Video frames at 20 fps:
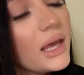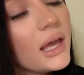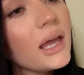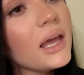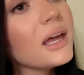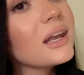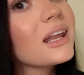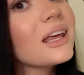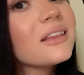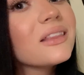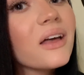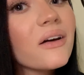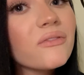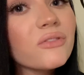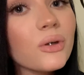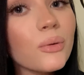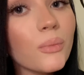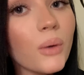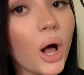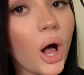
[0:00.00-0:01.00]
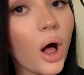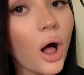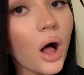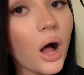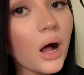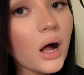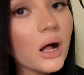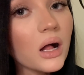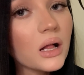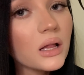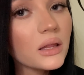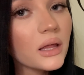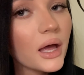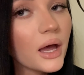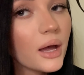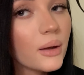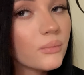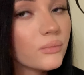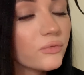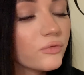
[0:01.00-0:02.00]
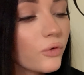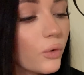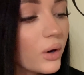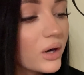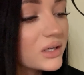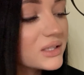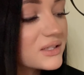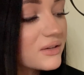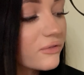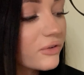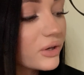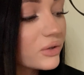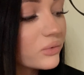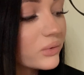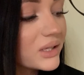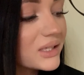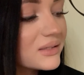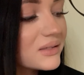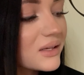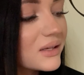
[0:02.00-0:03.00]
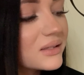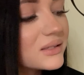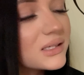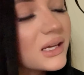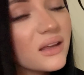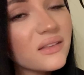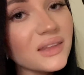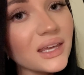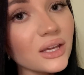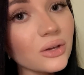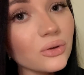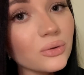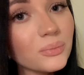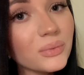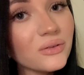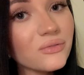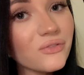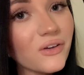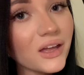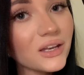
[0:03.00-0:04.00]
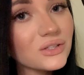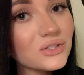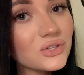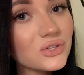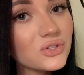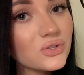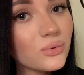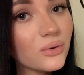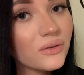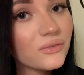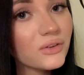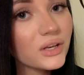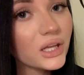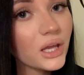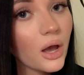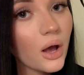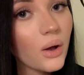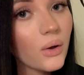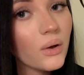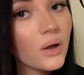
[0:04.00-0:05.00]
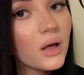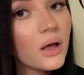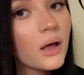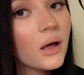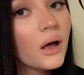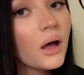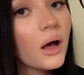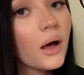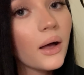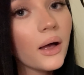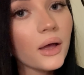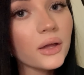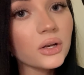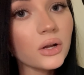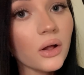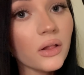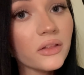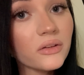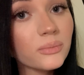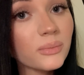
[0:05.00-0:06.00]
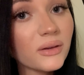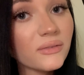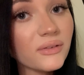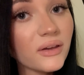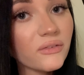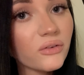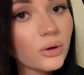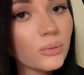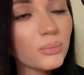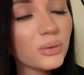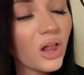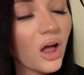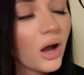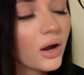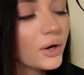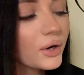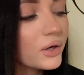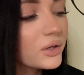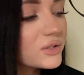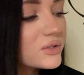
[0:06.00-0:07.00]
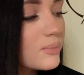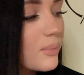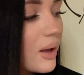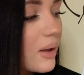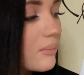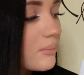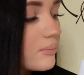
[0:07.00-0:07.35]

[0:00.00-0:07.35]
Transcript: And I love them all for different reasons. I think it would be fun to do a video on all of my favorite bloggers, but